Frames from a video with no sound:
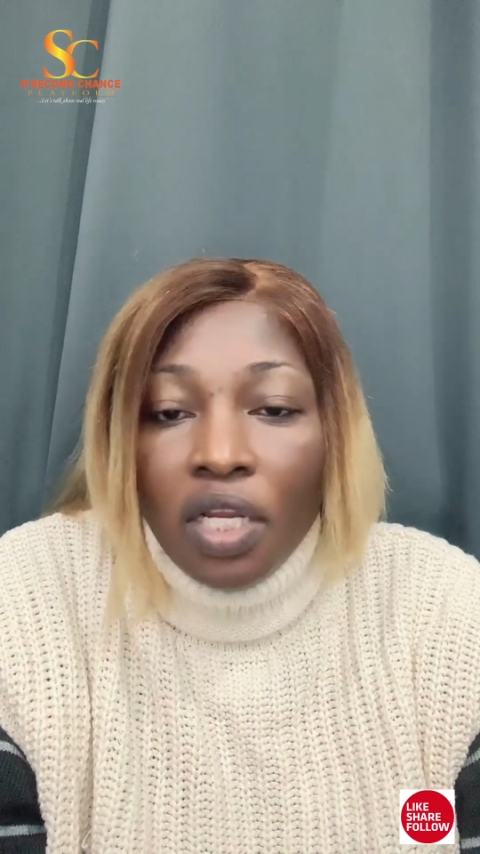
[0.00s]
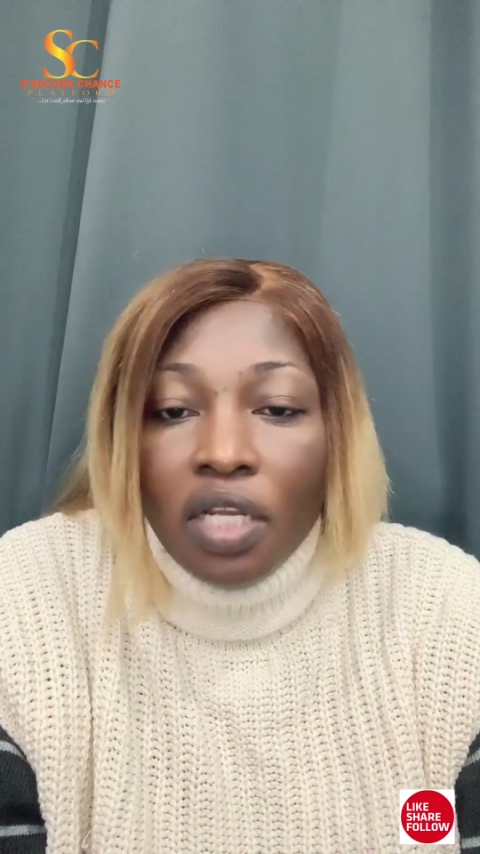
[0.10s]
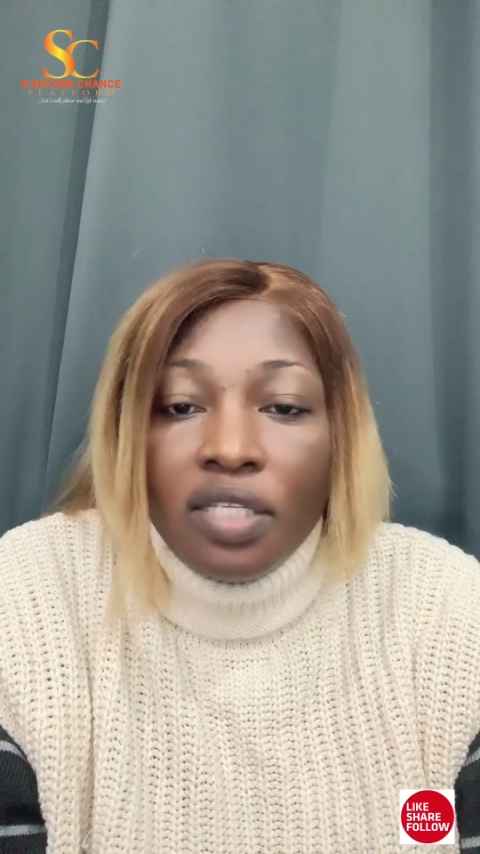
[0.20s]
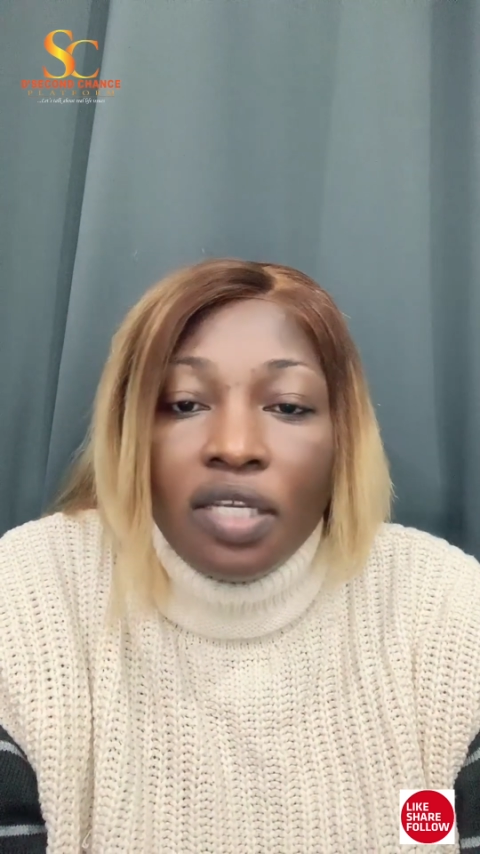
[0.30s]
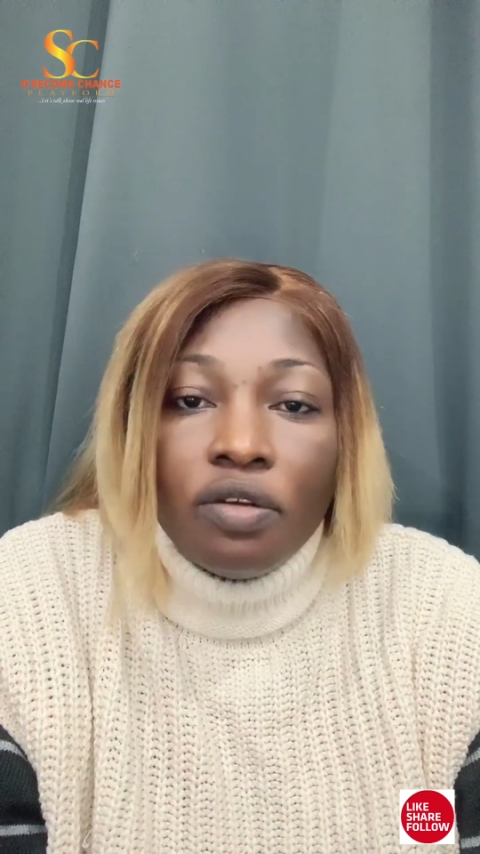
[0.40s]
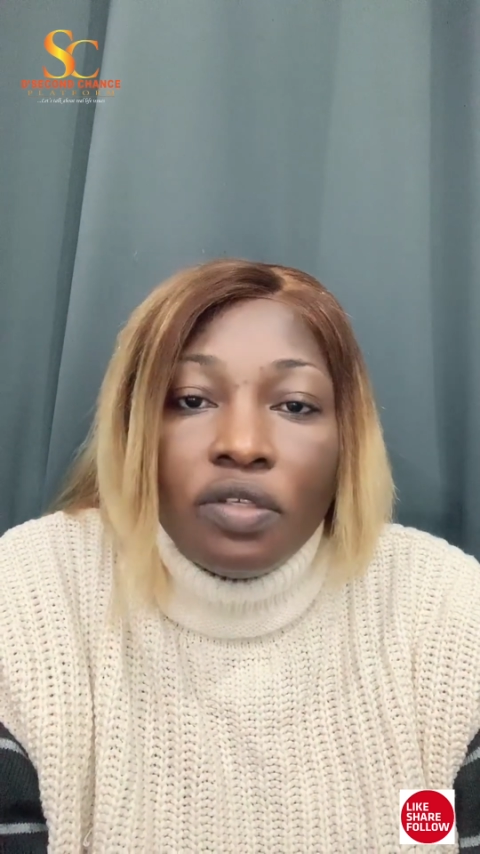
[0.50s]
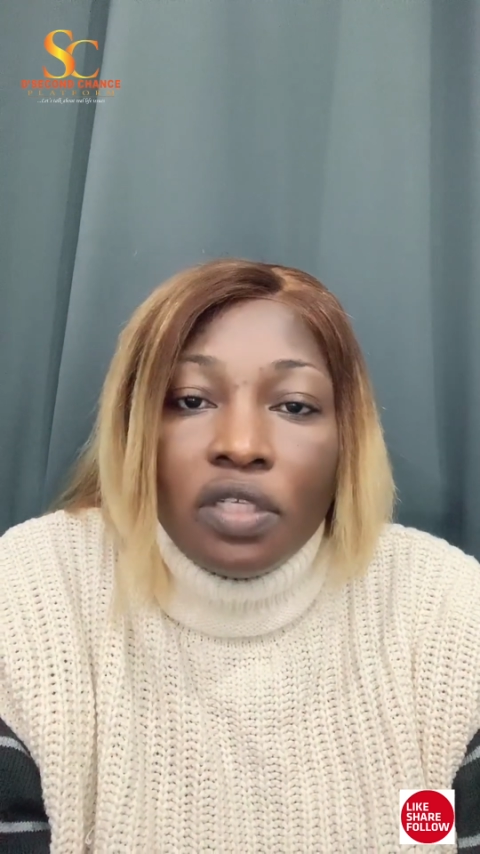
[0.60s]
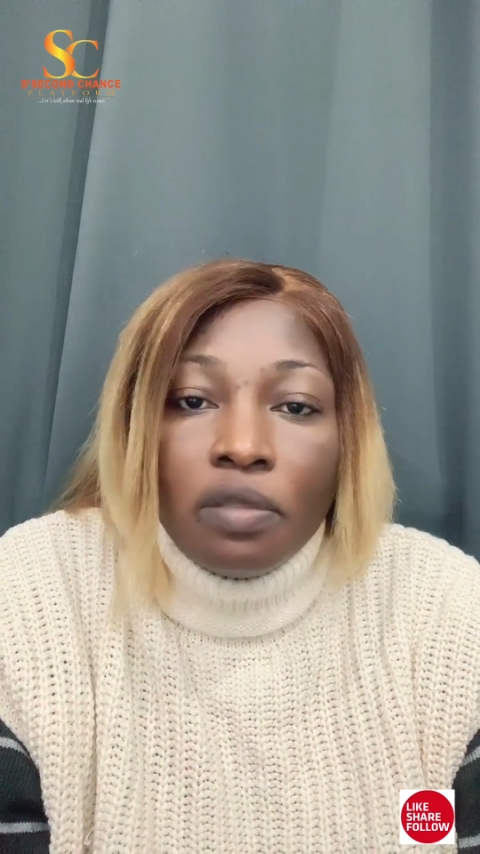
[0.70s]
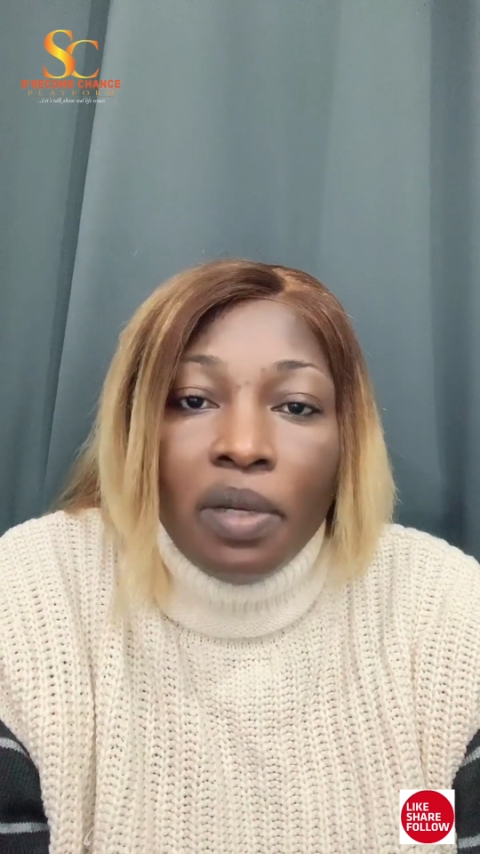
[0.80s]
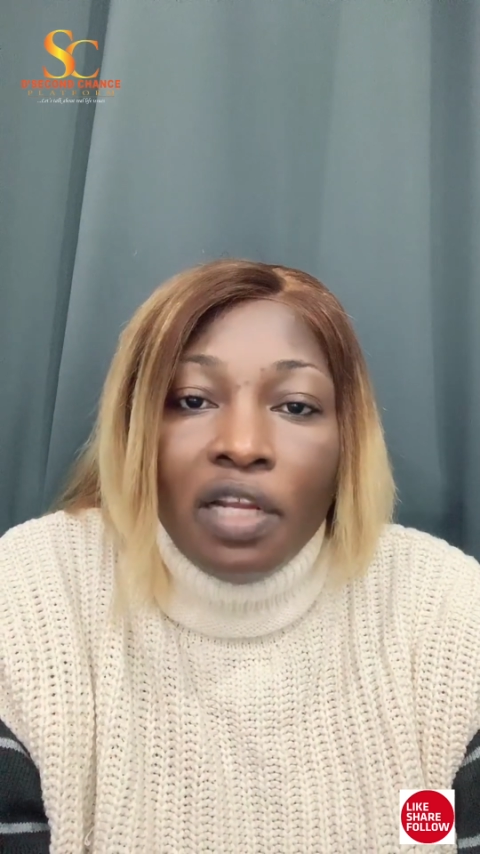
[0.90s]
Now, the
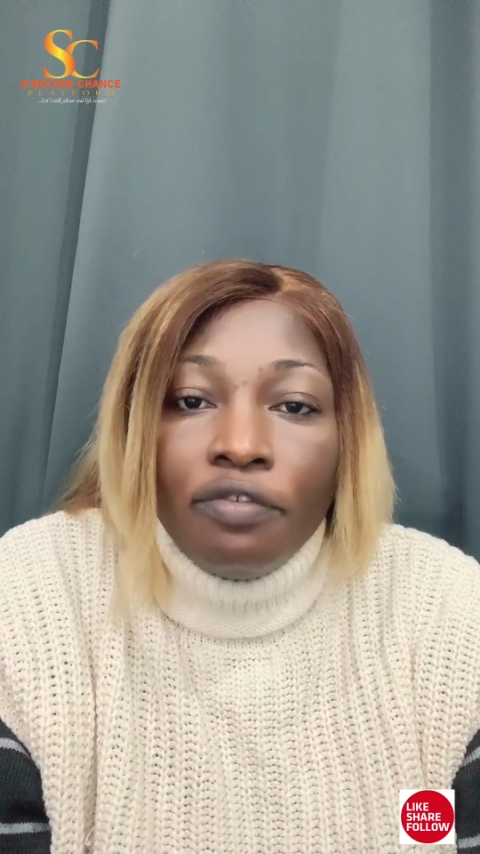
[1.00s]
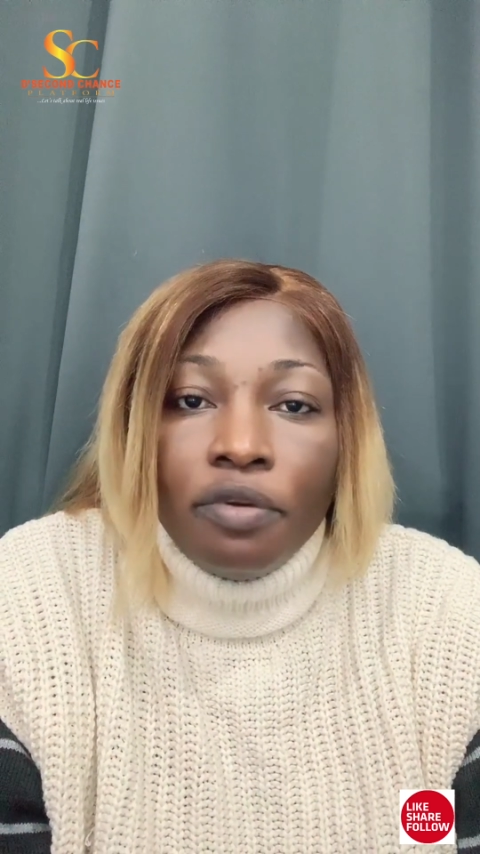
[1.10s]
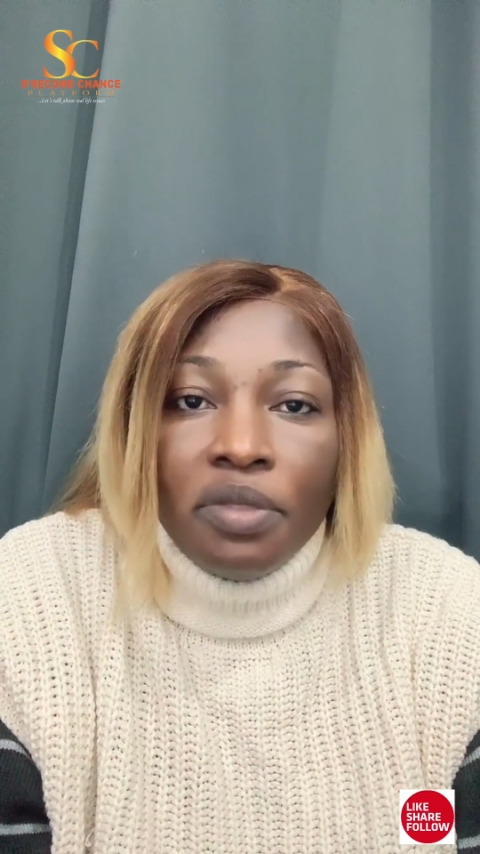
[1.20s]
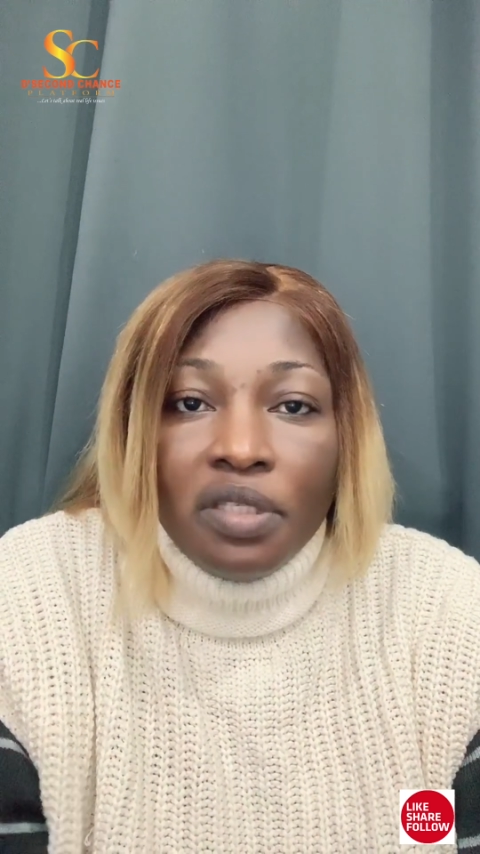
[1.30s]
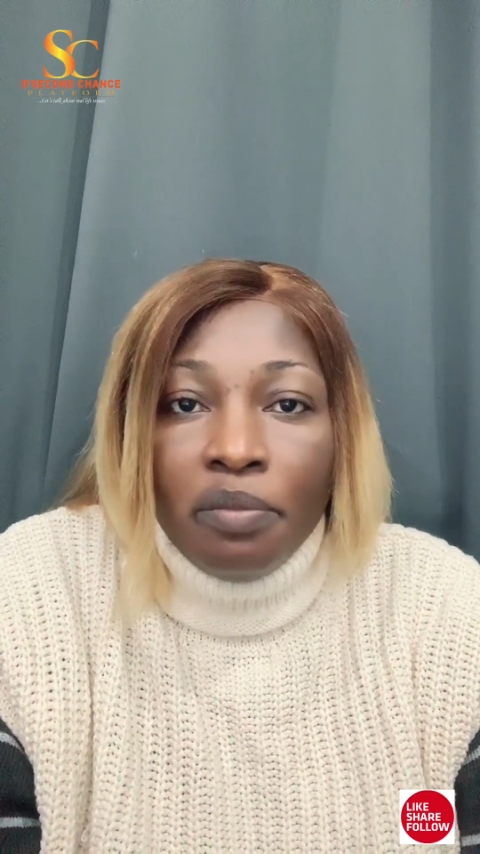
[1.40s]
Second Chance platform